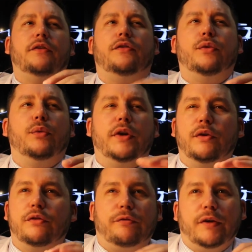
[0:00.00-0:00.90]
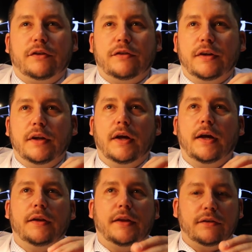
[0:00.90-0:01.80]
to reduce friction
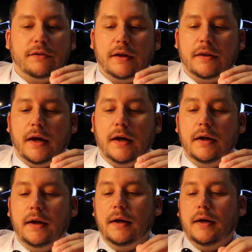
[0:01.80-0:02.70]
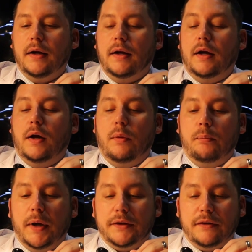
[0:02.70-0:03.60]
and things like
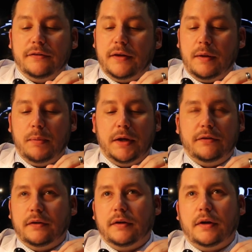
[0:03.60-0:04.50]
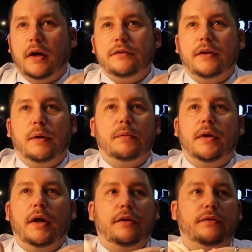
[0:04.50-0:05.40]
that. But the same basic concept
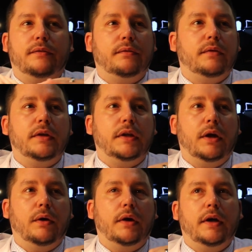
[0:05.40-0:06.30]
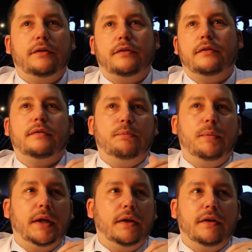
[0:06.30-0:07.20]
has
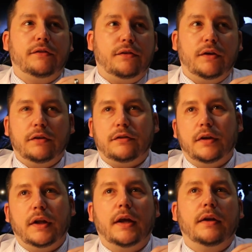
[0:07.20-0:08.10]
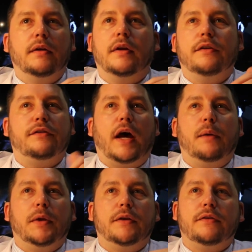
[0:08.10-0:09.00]
been in this tradition and it's
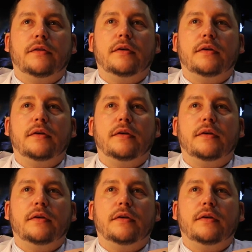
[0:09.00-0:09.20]
timeless.